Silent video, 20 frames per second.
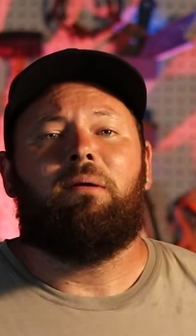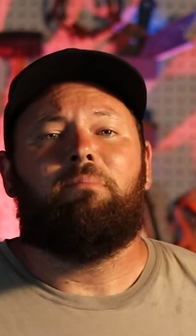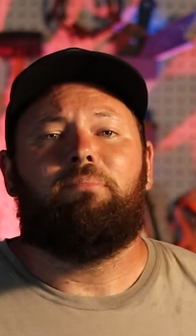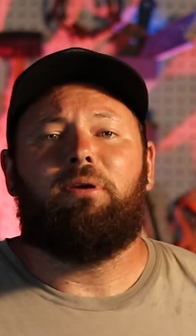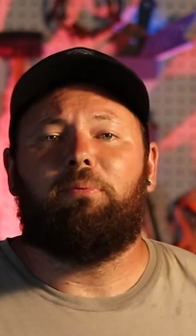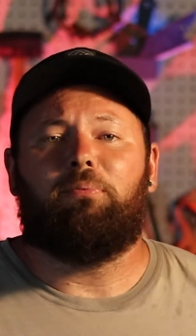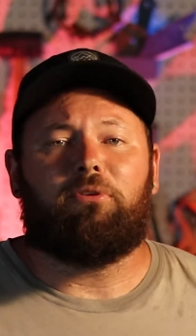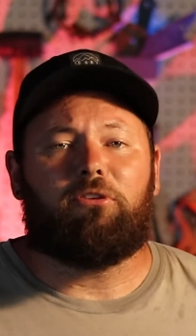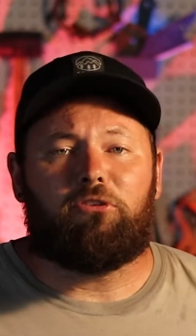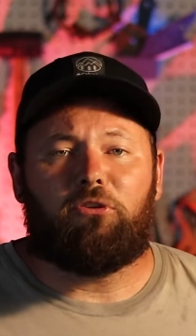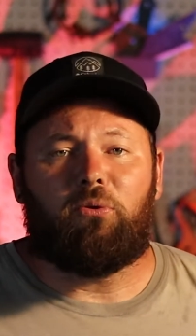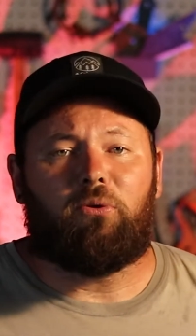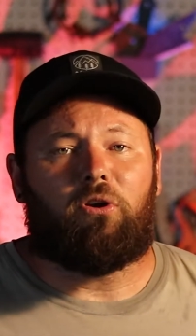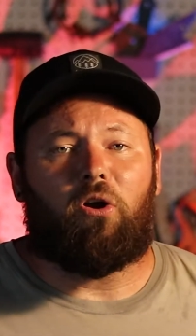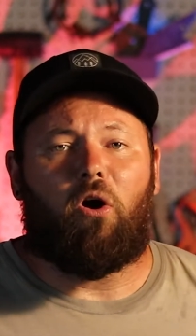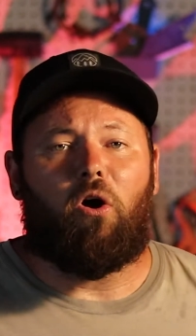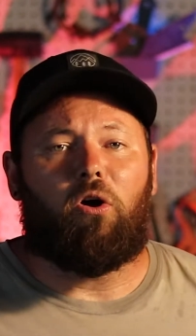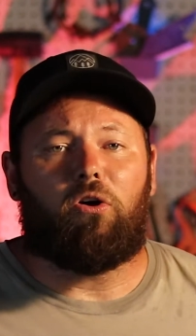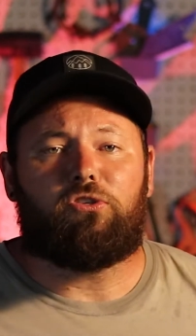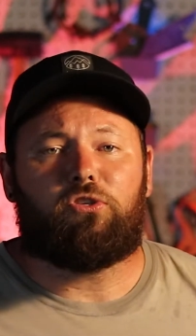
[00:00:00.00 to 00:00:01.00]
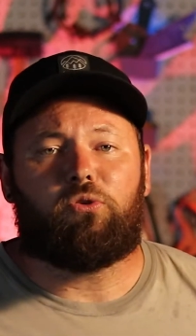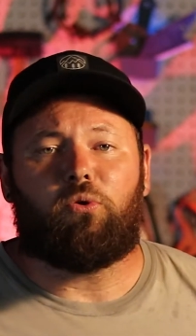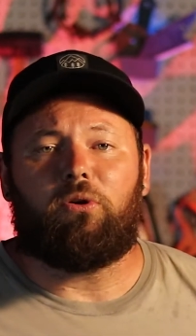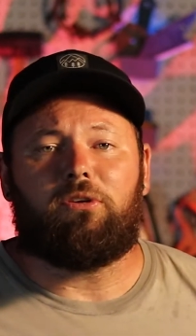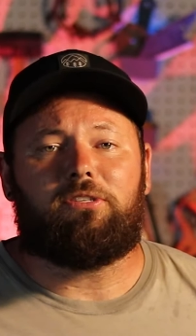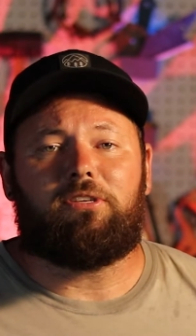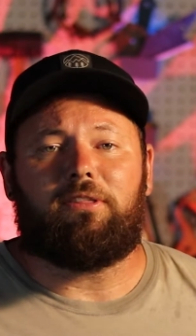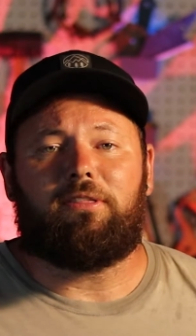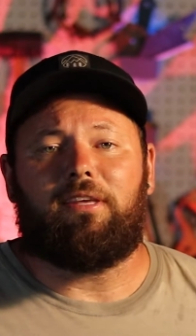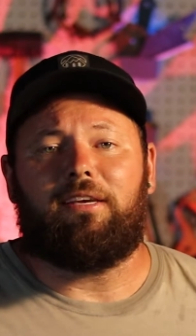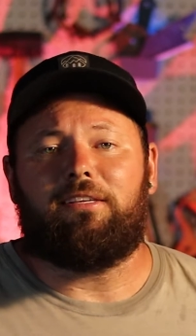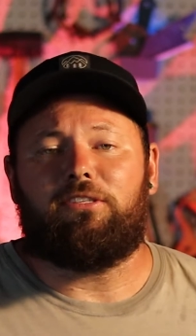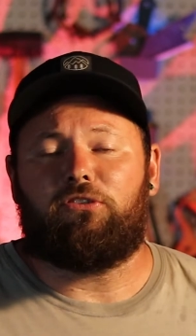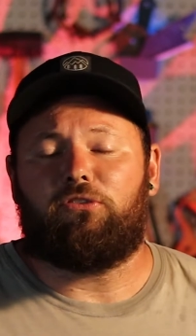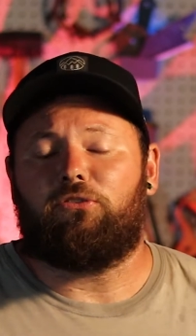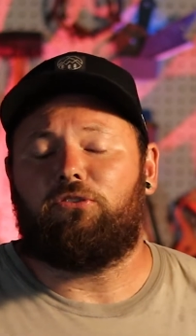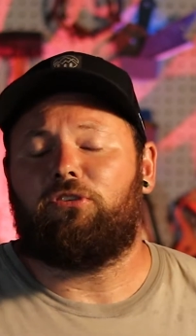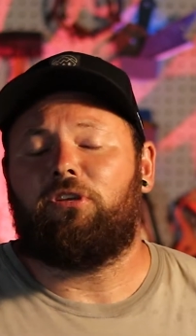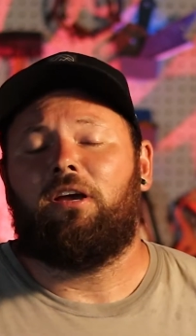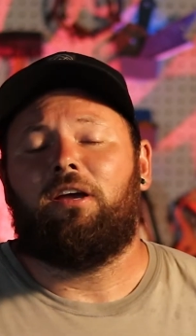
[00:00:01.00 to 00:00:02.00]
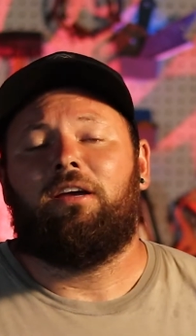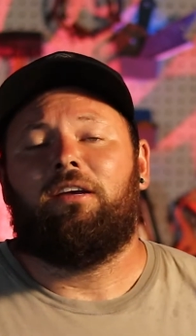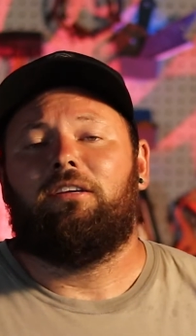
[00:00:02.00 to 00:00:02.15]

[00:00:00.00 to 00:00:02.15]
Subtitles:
People are doing all sorts of things. There's